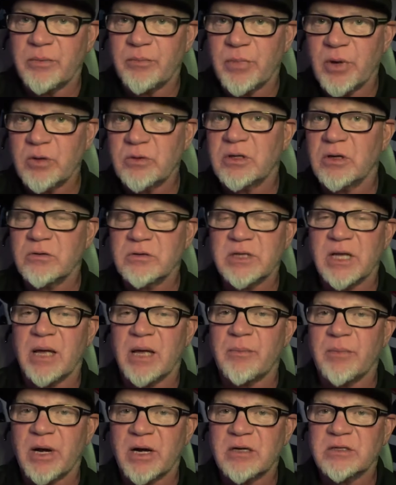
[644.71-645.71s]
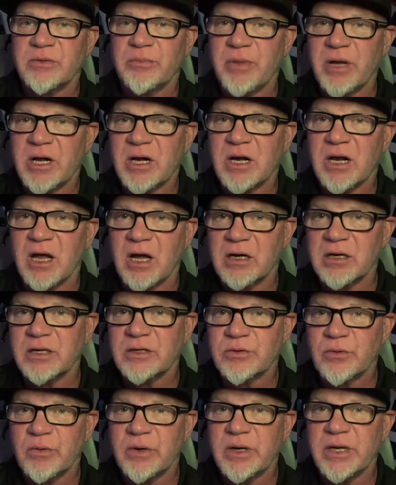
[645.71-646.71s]
both those linebackers have been clocked
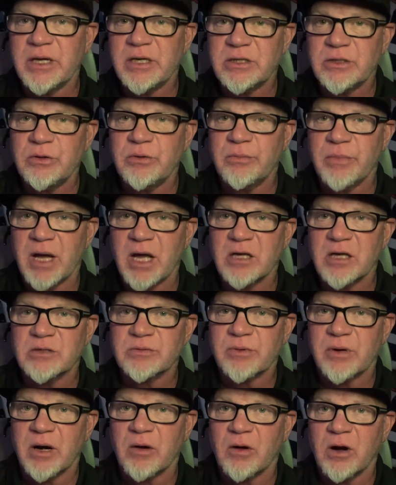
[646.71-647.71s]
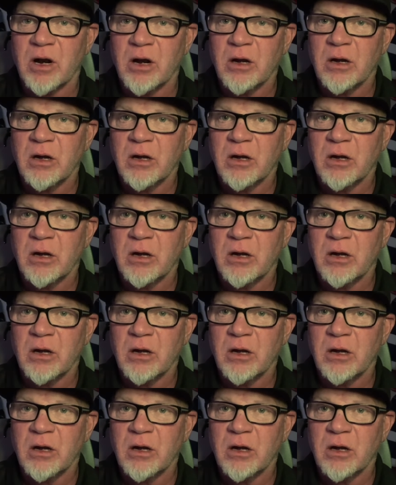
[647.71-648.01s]
at 22 miles per hour.